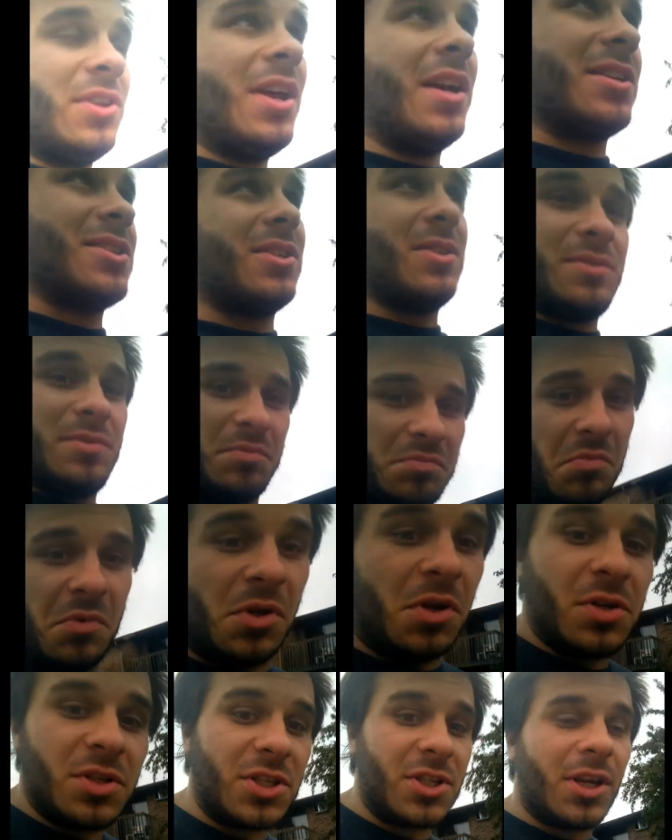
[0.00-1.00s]
next
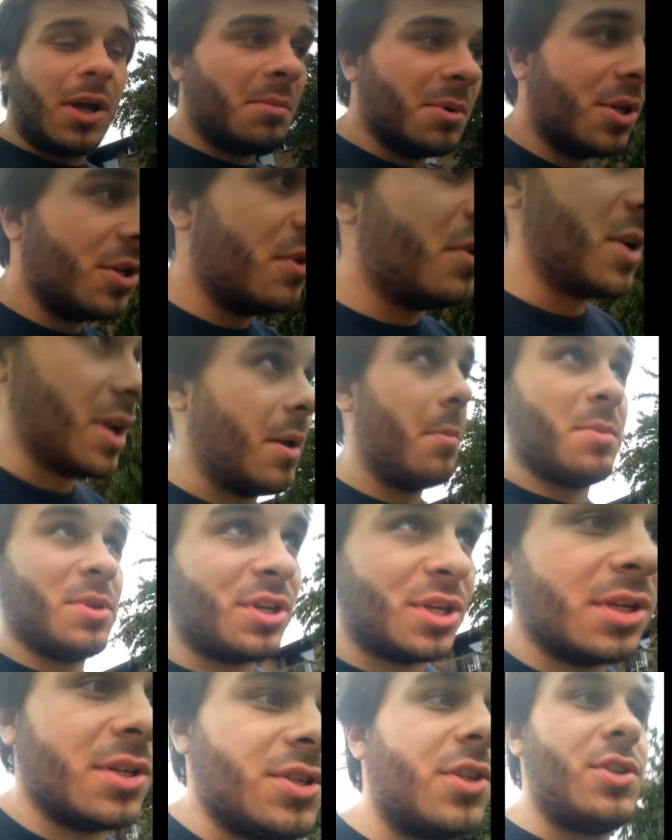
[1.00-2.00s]
good summon you get,
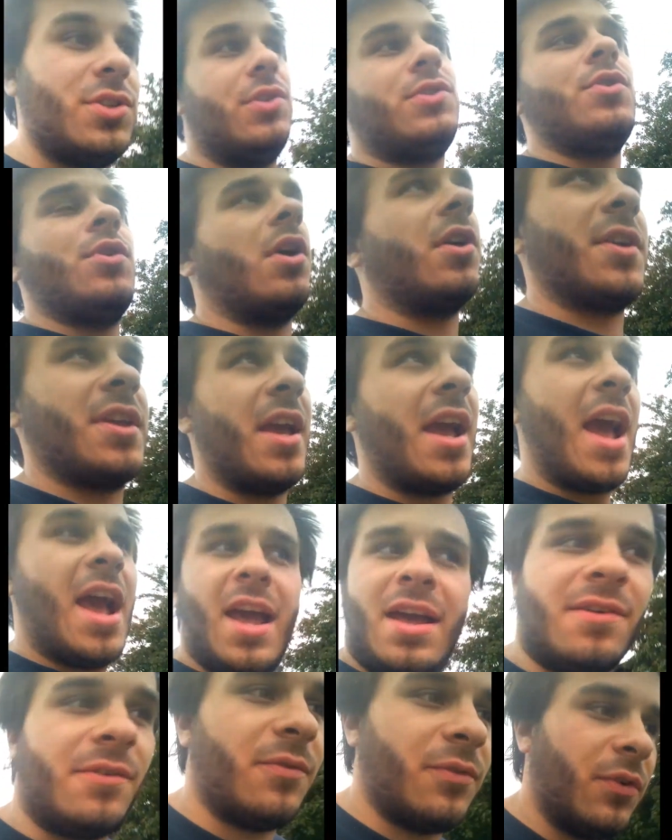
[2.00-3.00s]
because you already
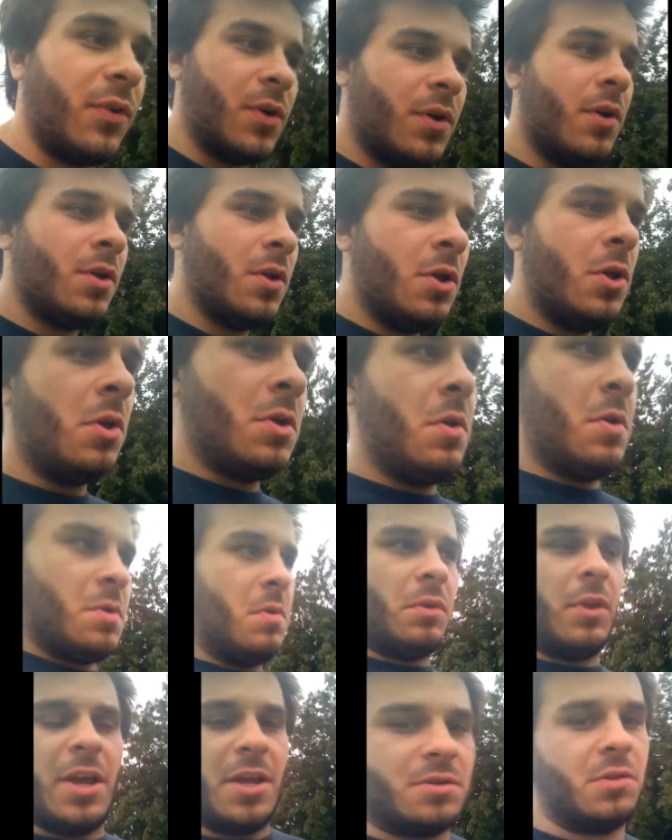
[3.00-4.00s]
have
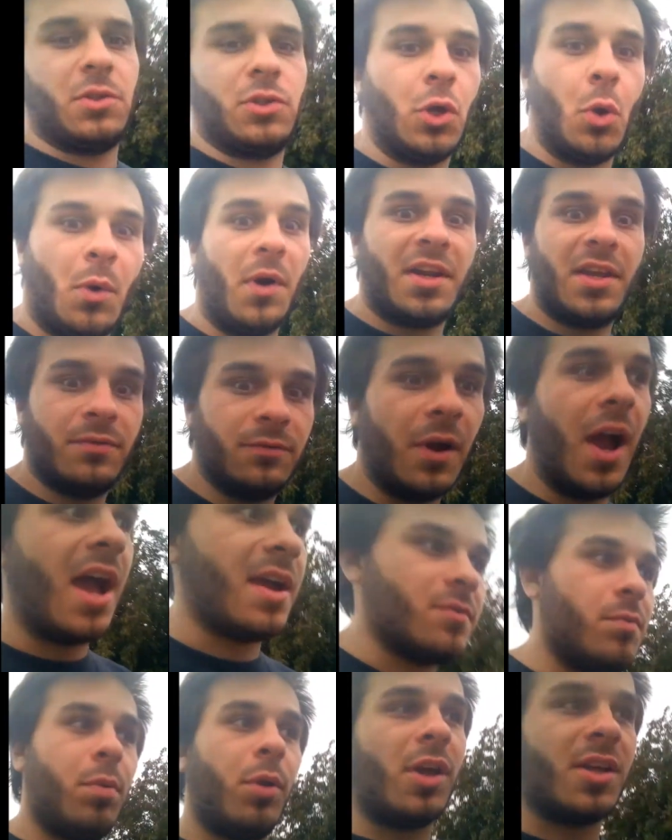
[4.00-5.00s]
like 25
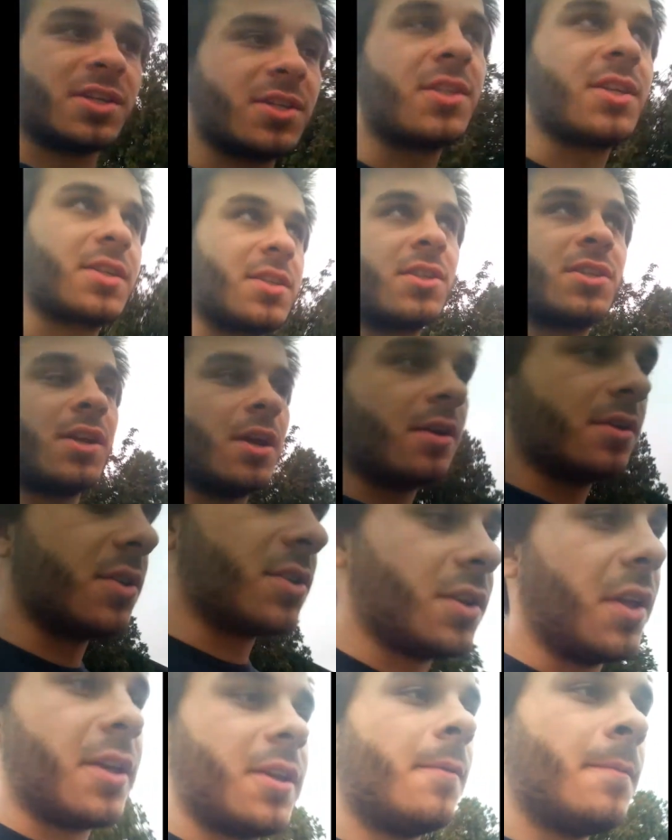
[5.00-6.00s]
plus 6 stars.
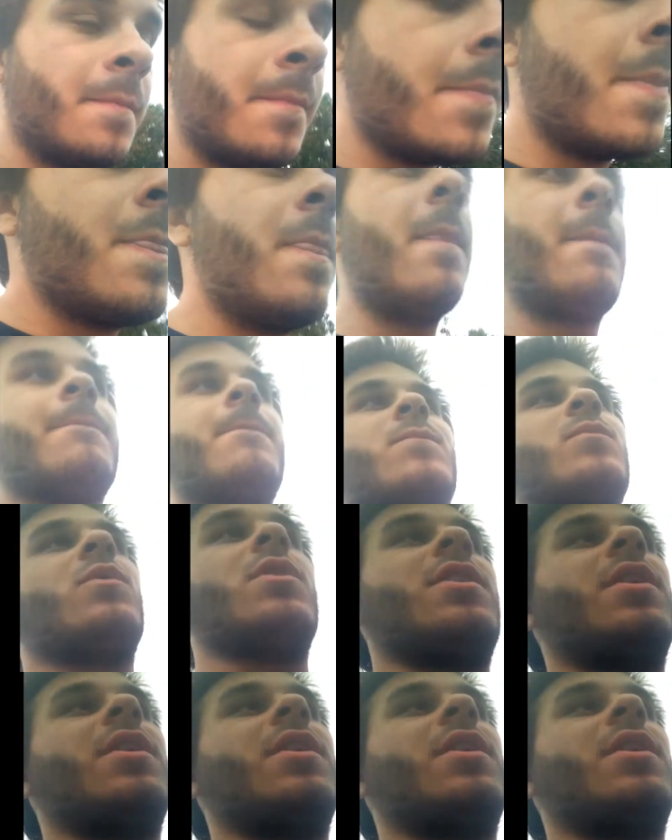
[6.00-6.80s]
Like, you